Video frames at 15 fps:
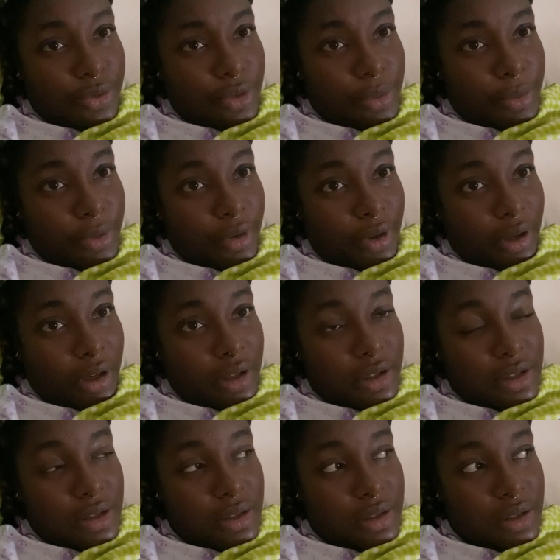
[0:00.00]
from her end
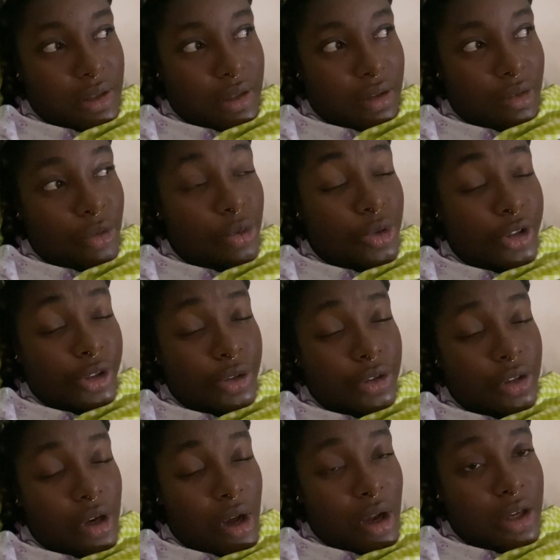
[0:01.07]
to see who she could
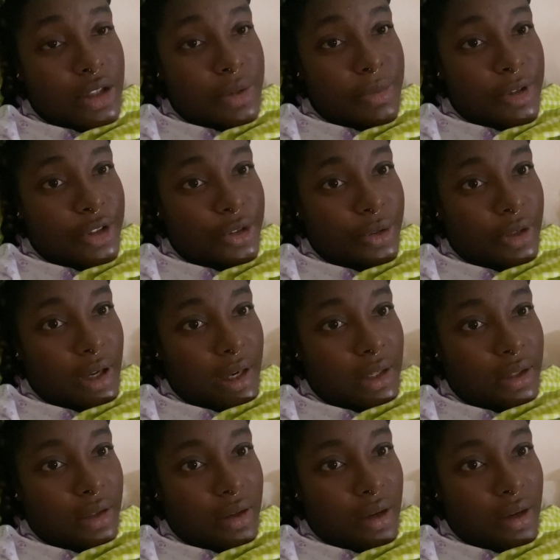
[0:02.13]
call to make sure that